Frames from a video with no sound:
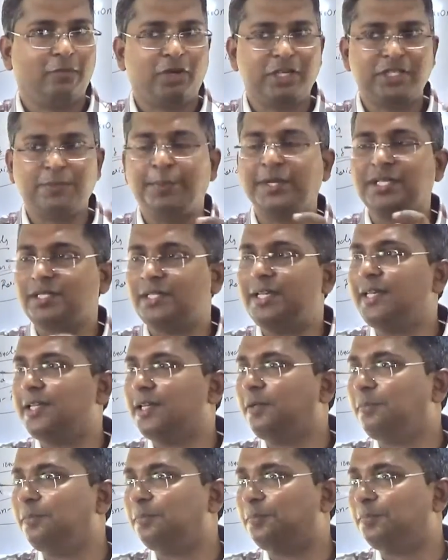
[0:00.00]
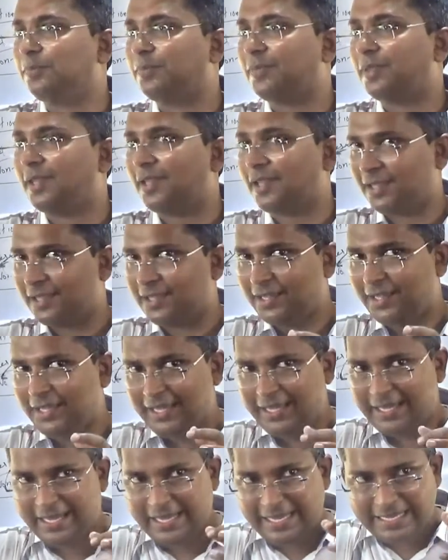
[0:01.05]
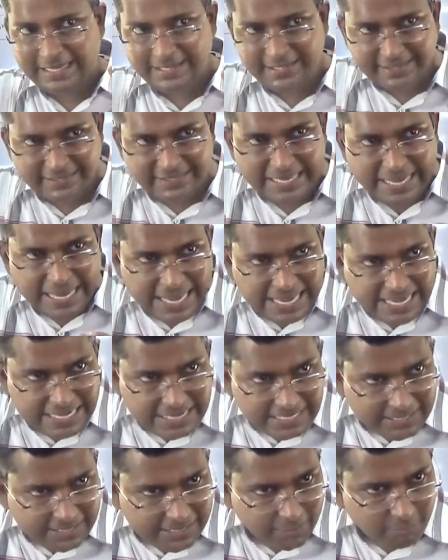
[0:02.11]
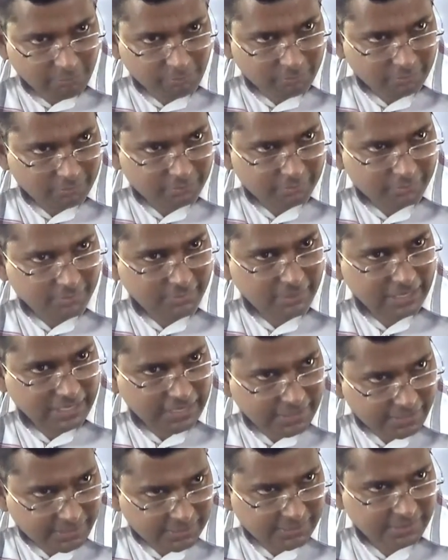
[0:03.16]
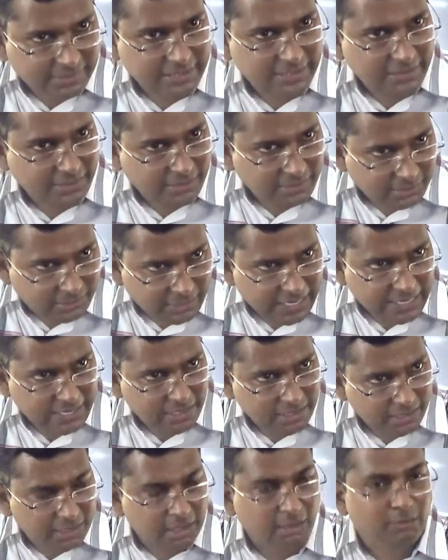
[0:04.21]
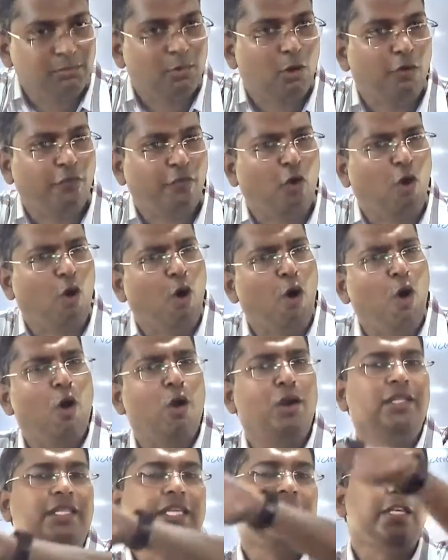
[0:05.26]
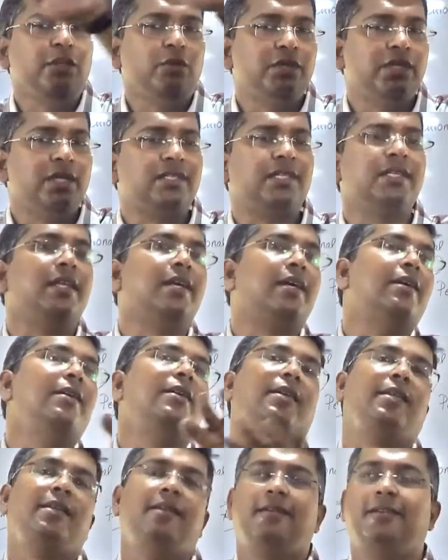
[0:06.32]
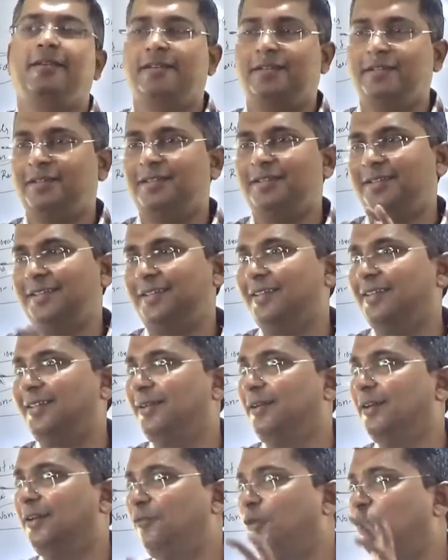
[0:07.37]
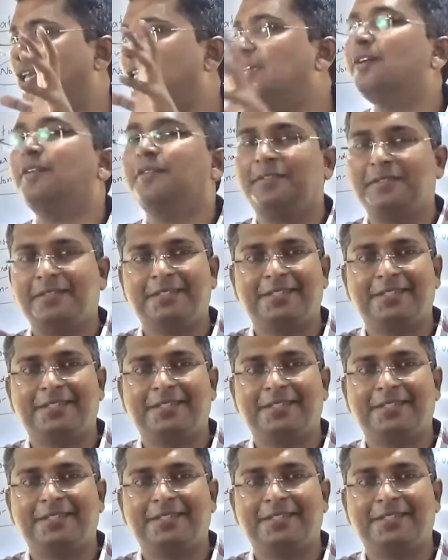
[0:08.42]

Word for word: What is personal income? It is the income, it is the income of all the individuals in a country for a year.